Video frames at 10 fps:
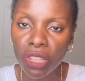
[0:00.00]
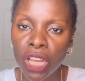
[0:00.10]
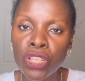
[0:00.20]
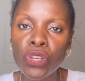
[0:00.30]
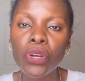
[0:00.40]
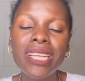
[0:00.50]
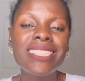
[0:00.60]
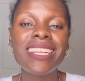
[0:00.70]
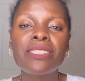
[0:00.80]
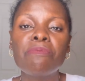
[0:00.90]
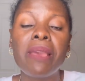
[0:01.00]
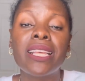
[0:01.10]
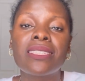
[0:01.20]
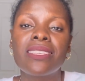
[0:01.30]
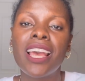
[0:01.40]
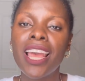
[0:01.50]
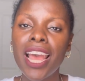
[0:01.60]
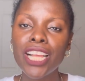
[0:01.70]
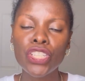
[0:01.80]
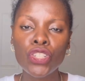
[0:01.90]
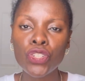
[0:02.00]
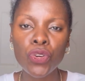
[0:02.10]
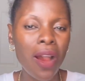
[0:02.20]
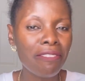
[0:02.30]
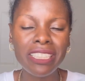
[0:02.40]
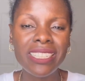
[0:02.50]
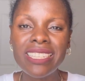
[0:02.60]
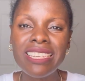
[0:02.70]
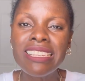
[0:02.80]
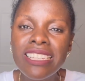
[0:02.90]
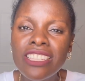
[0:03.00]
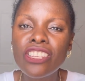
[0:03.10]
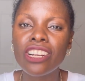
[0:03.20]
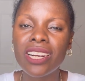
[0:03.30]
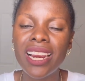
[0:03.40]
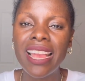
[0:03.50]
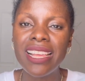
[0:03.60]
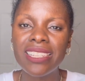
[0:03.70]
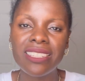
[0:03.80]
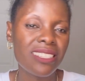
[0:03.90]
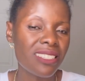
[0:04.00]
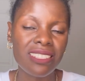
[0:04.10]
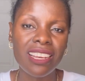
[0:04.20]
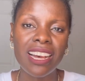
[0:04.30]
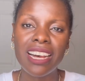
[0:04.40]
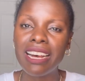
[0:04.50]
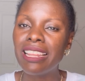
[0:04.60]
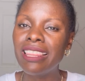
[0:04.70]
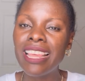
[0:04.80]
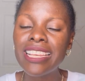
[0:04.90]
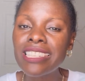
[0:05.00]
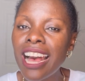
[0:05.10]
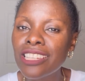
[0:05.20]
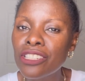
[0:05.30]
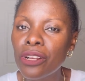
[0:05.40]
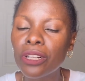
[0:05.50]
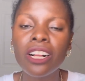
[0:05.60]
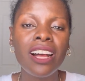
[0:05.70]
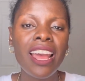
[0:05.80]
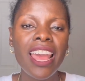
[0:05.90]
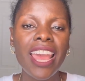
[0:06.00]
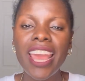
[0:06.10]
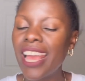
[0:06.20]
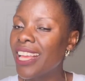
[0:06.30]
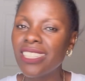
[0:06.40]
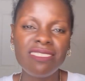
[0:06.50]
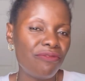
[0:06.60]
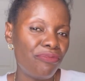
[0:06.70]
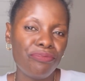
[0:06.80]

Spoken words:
So it just makes traveling easier and less hassle, and